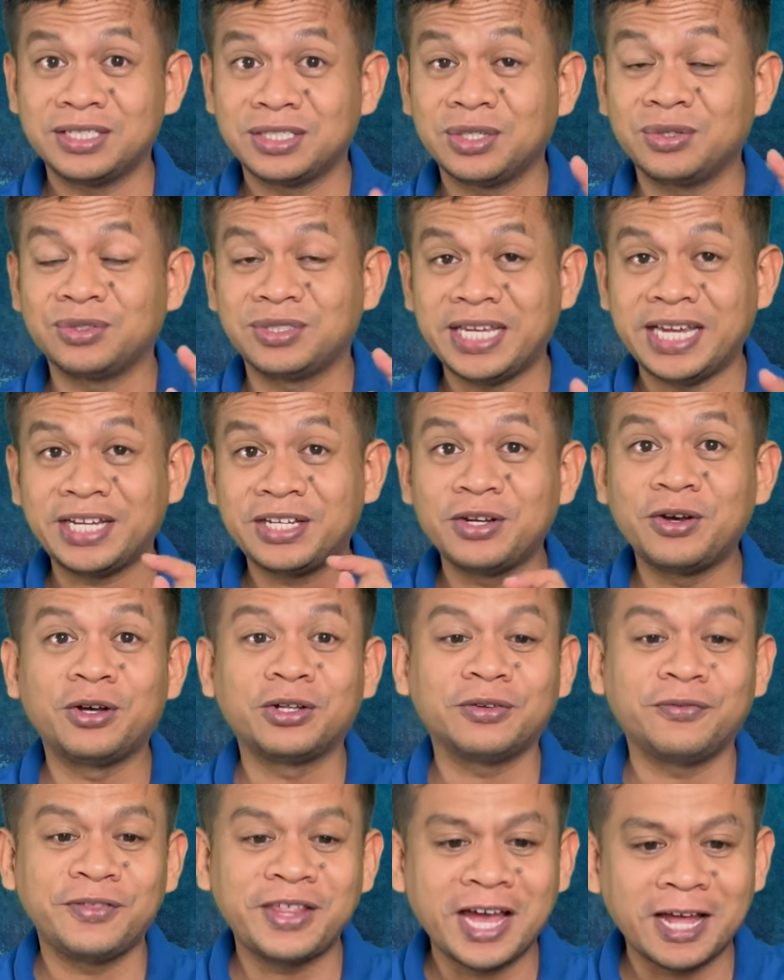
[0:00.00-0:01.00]
So take
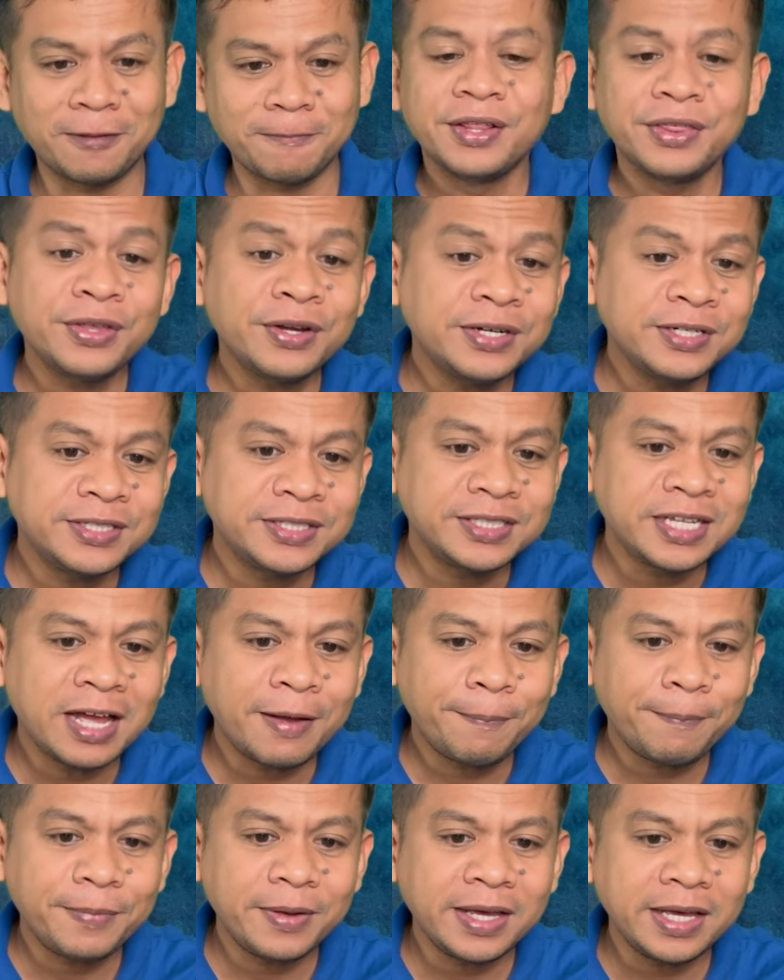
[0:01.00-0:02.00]
note of that. Third
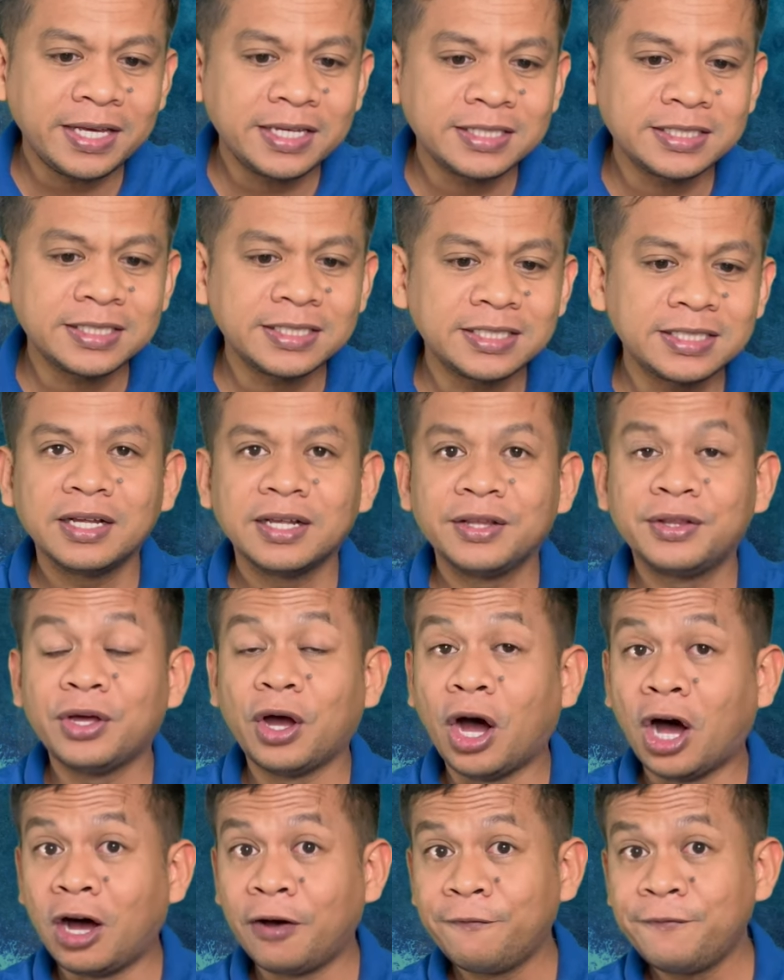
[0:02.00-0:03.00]
step is
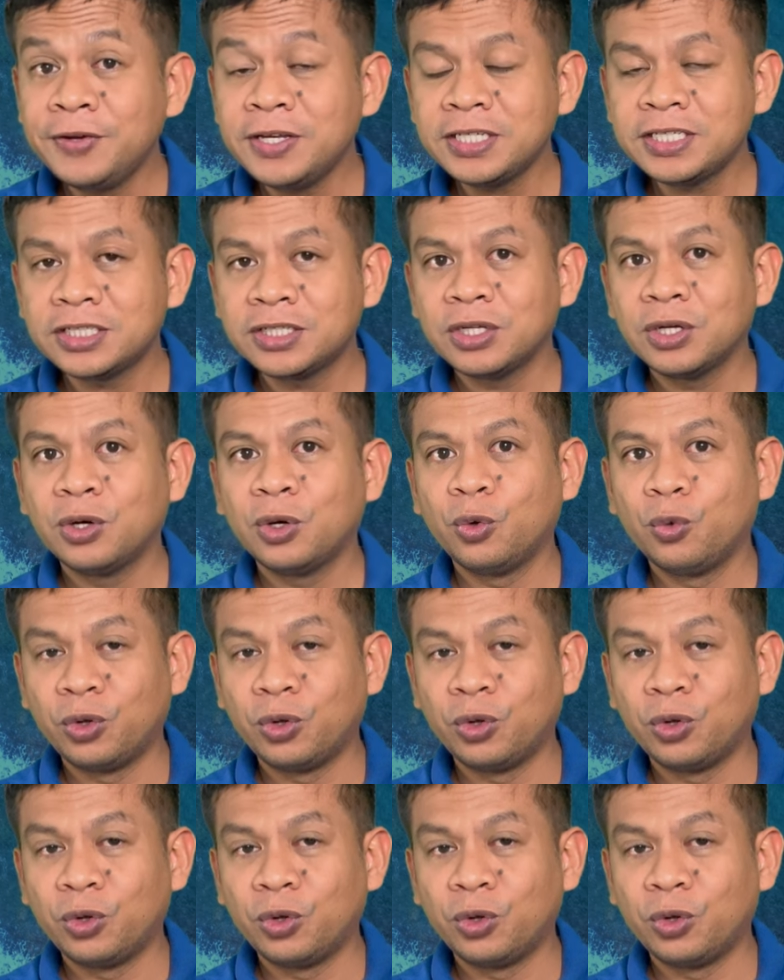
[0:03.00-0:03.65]
the office